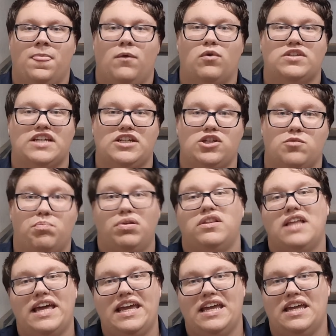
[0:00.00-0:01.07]
once I do
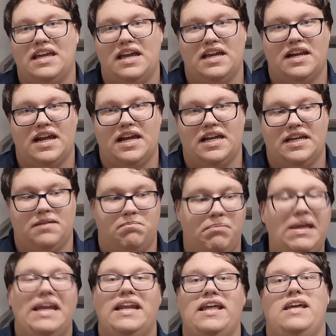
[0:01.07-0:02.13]
play it and I
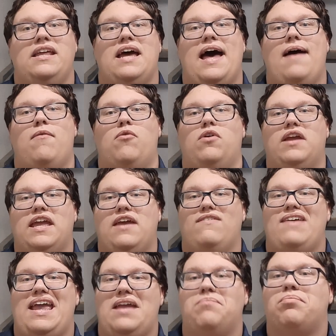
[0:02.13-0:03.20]
beat it, I will give
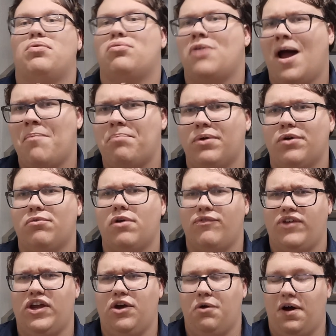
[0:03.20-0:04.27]
a proper
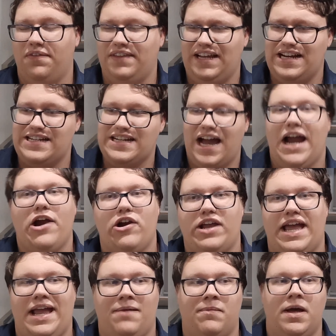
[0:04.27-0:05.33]
review on the entire
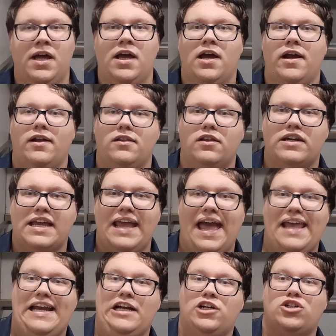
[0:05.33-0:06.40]
game, looking
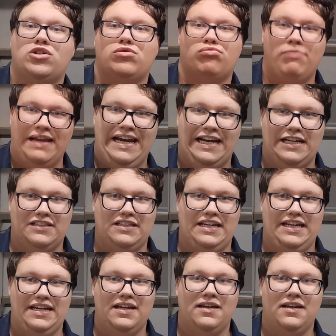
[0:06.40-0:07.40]
at it critically.